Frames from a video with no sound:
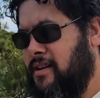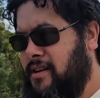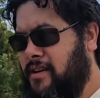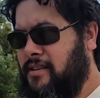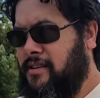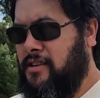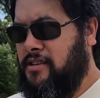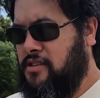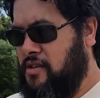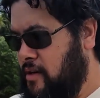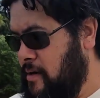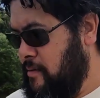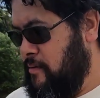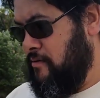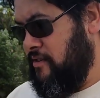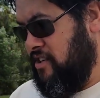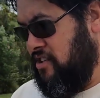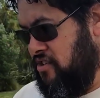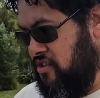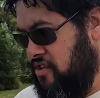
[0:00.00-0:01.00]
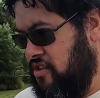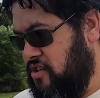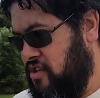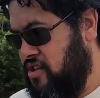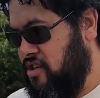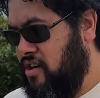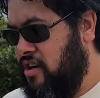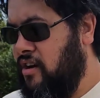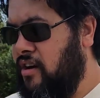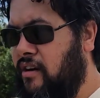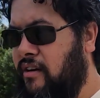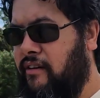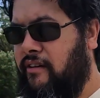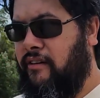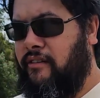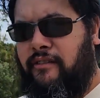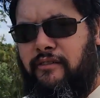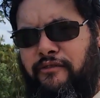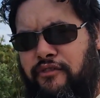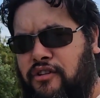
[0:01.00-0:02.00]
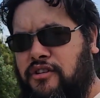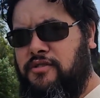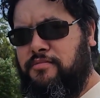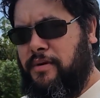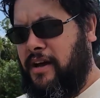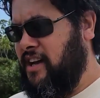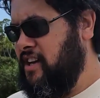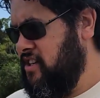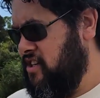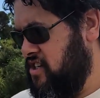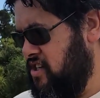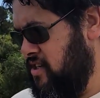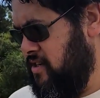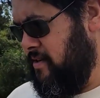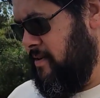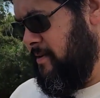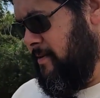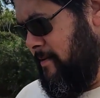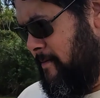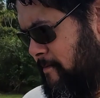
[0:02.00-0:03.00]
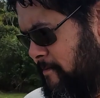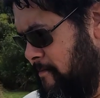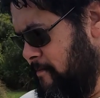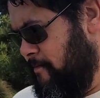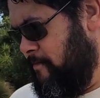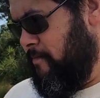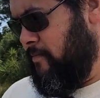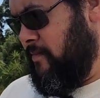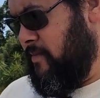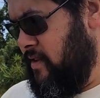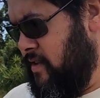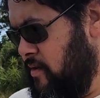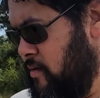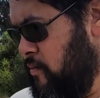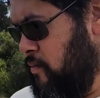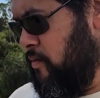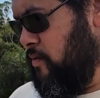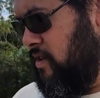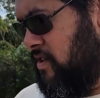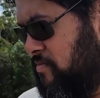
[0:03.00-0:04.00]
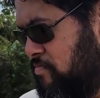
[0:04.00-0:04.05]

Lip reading: the timed research first page, will this